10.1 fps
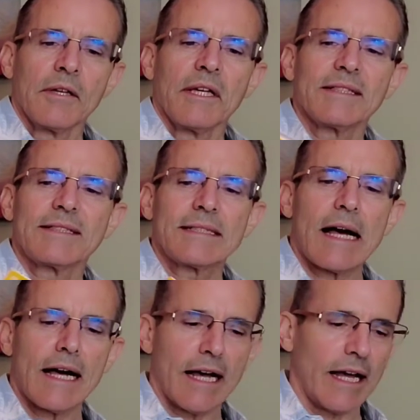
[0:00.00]

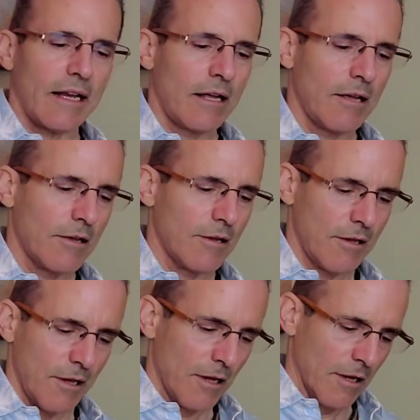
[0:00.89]
inside
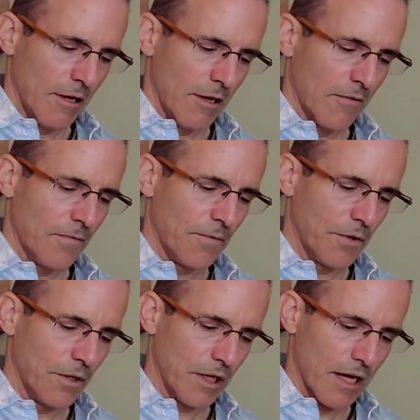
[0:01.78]

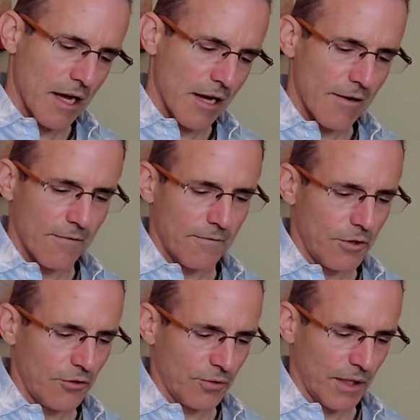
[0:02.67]
full of
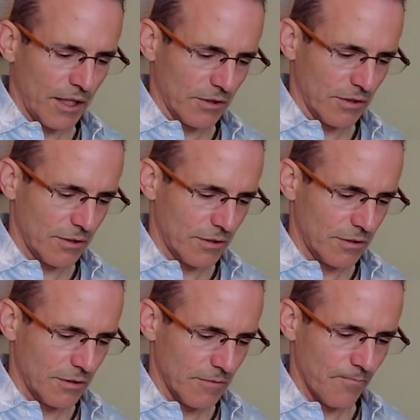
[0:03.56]

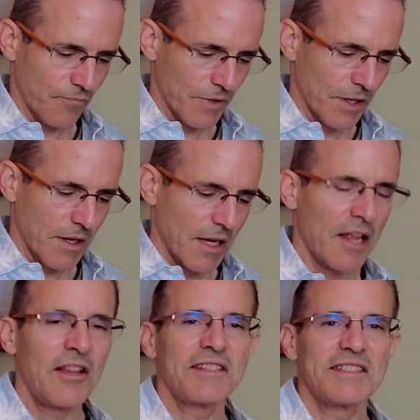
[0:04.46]
nutrients.
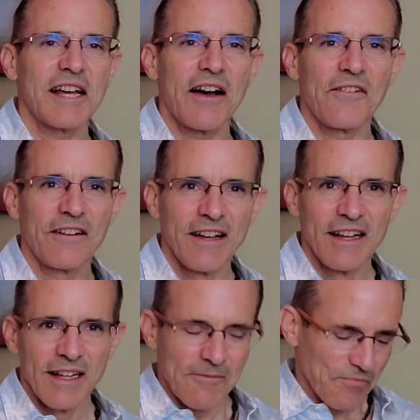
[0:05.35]
And this stuff,
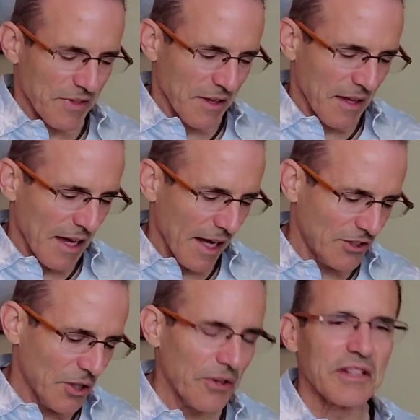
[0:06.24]
I
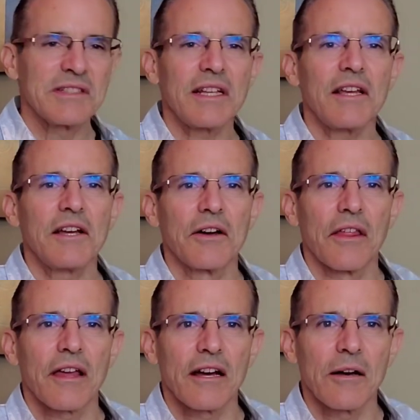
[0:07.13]
told the CEO of
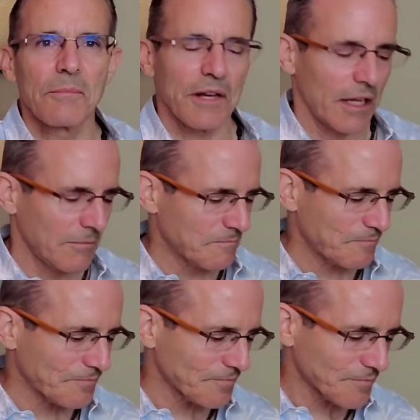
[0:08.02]
the company,
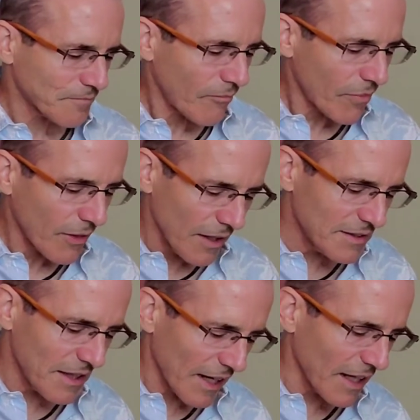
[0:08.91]
I
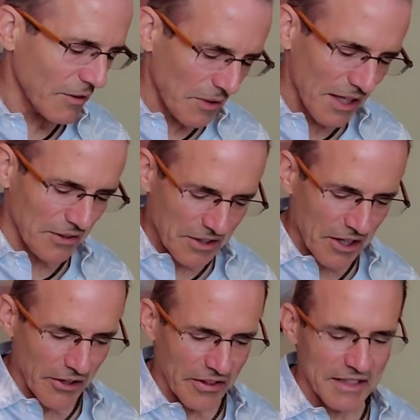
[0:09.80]
said, I get why you
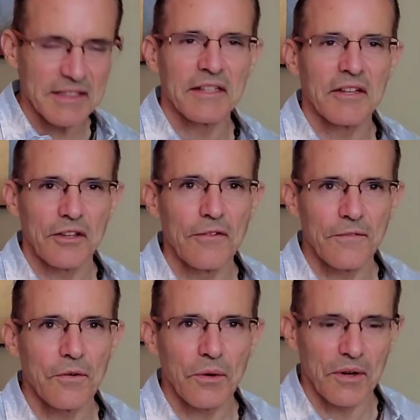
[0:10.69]
call this
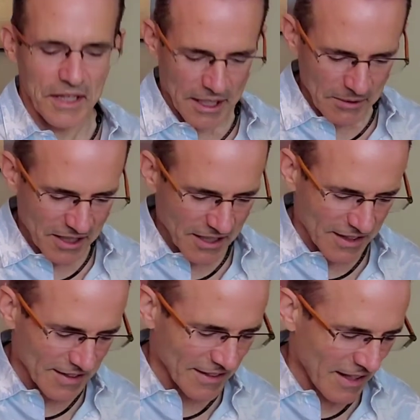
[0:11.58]
Üforia,
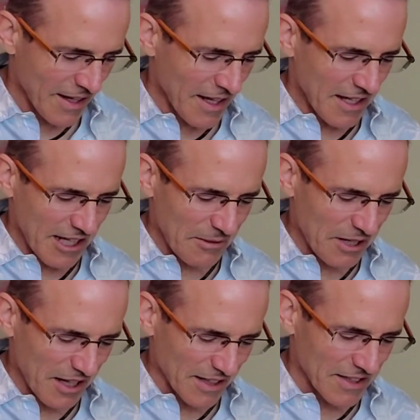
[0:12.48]
because
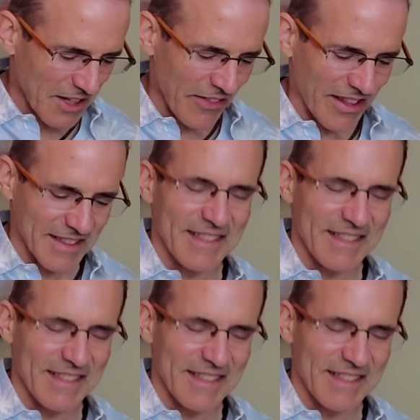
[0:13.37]
anybody that's on